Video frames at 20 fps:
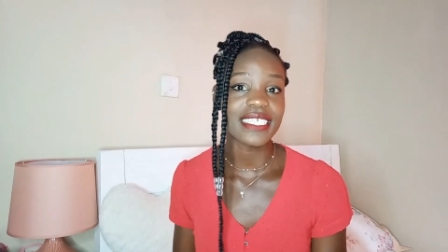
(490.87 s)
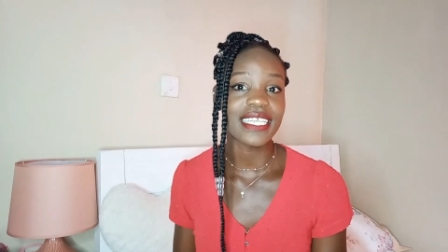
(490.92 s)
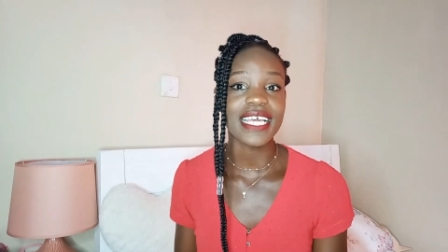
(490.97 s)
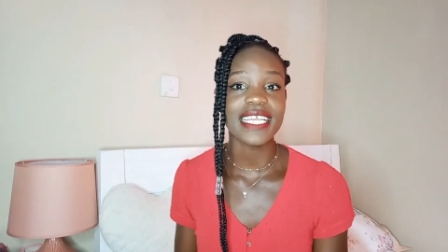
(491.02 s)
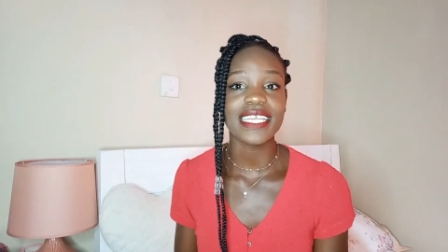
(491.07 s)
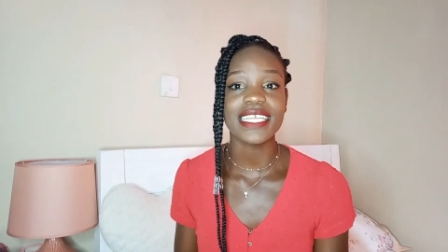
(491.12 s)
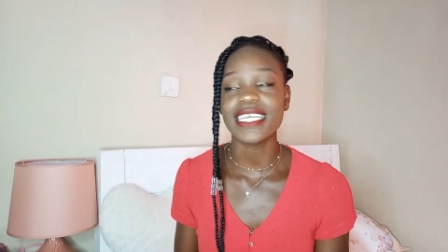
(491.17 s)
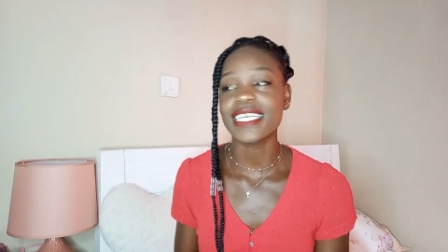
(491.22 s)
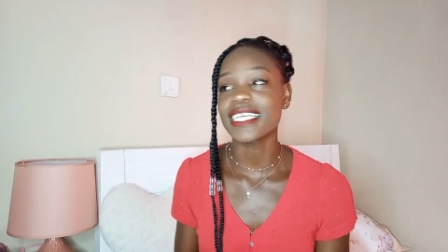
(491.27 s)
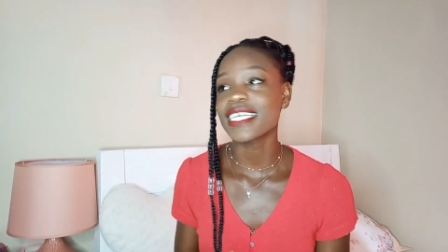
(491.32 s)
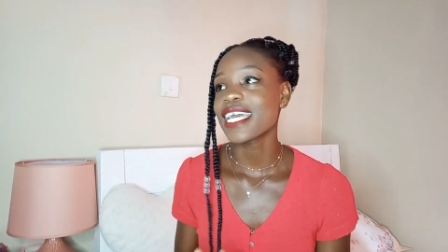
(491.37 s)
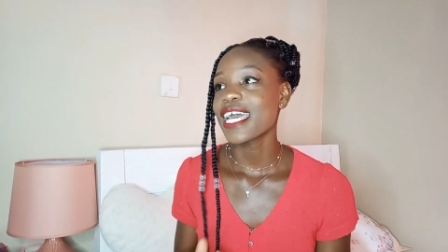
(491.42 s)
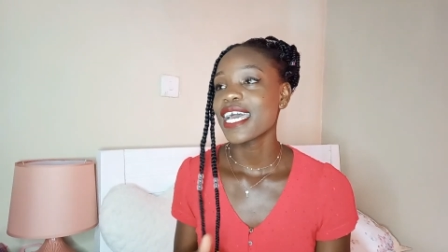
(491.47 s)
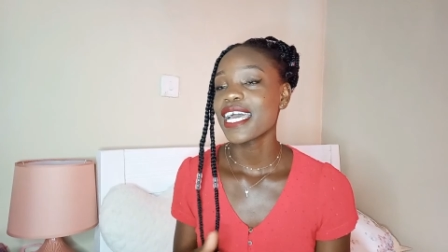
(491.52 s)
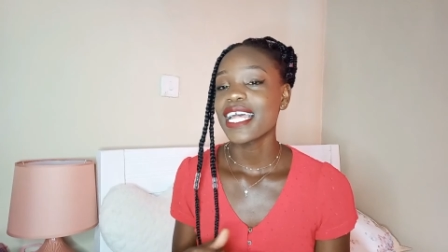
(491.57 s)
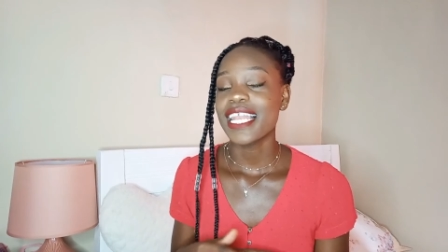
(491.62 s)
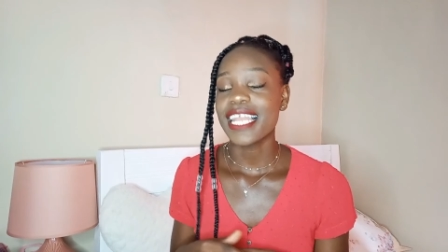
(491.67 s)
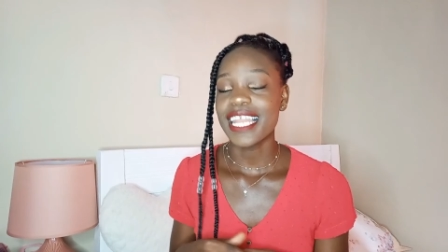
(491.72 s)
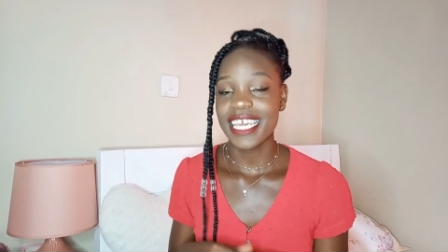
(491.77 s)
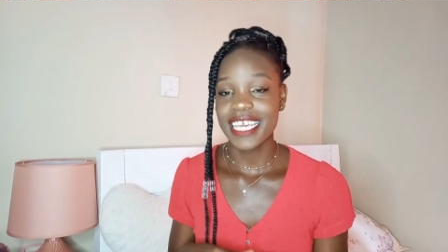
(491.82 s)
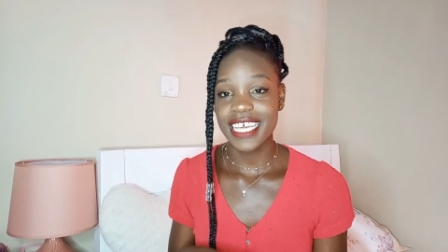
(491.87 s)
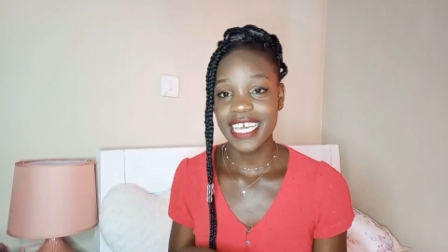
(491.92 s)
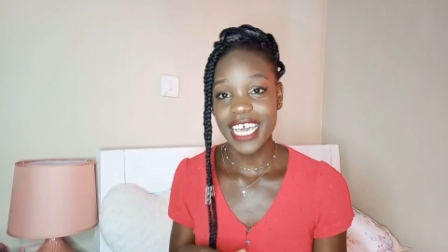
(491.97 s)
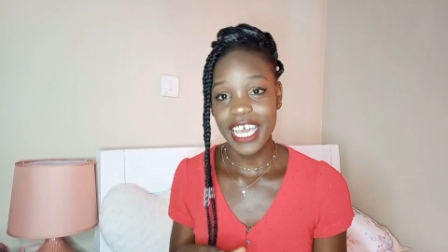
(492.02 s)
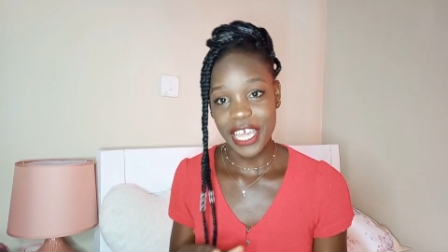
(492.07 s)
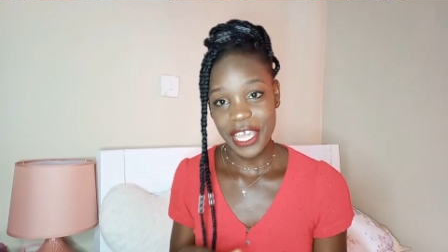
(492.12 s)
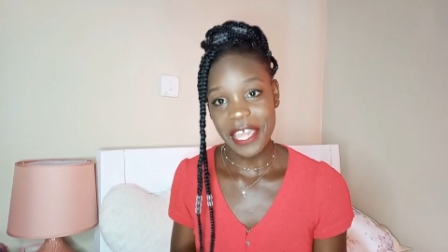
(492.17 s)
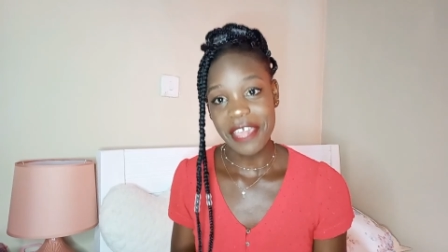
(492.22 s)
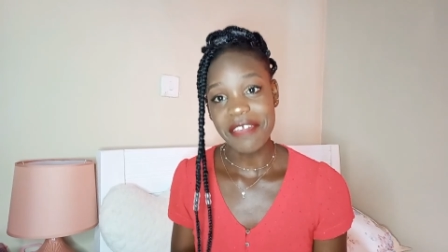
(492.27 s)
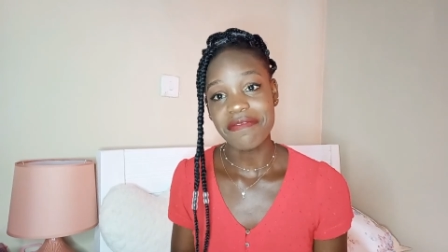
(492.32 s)
learning like
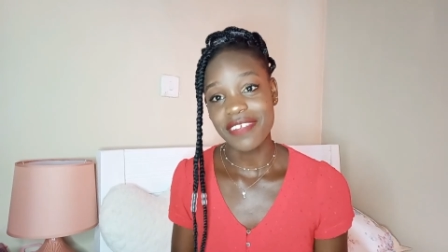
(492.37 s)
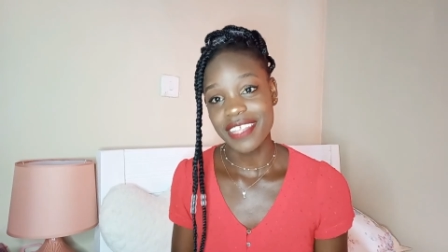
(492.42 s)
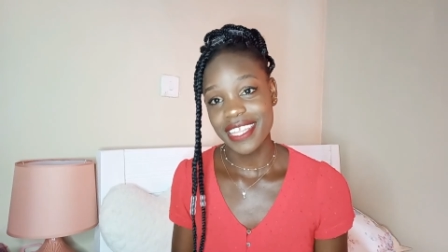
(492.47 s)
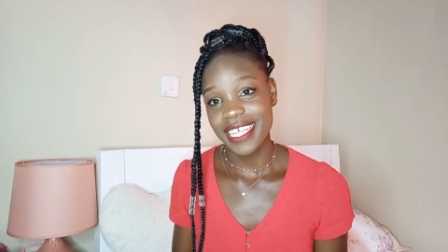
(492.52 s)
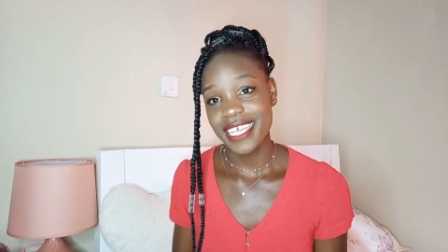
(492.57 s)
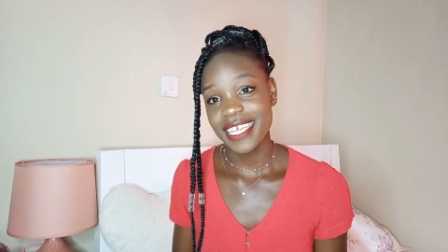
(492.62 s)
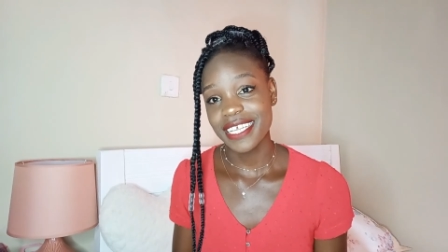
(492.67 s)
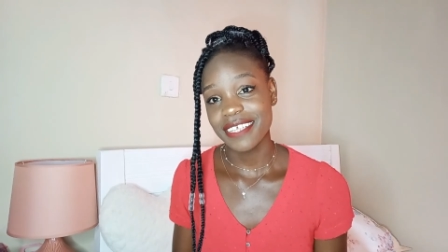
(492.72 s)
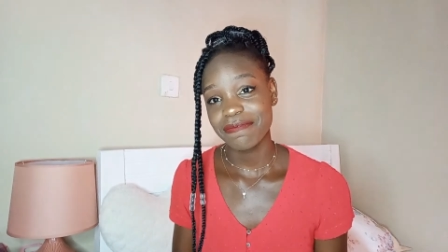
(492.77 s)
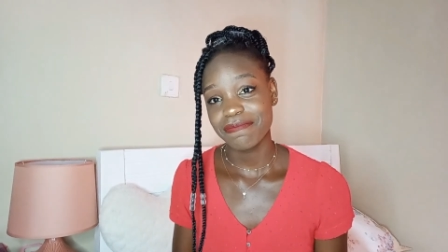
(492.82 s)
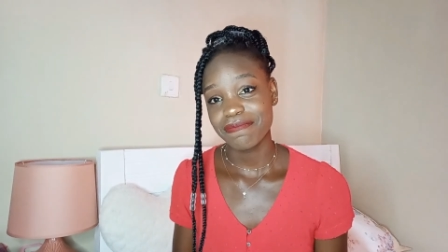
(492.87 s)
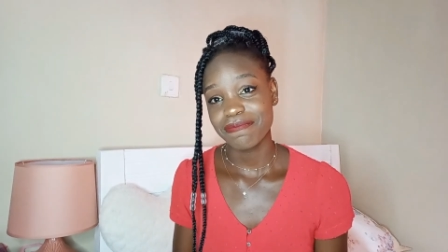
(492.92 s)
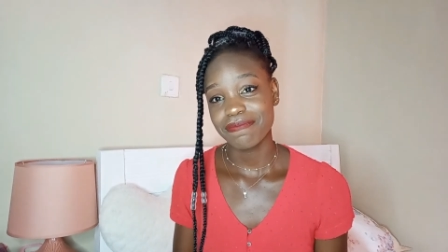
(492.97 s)
everything.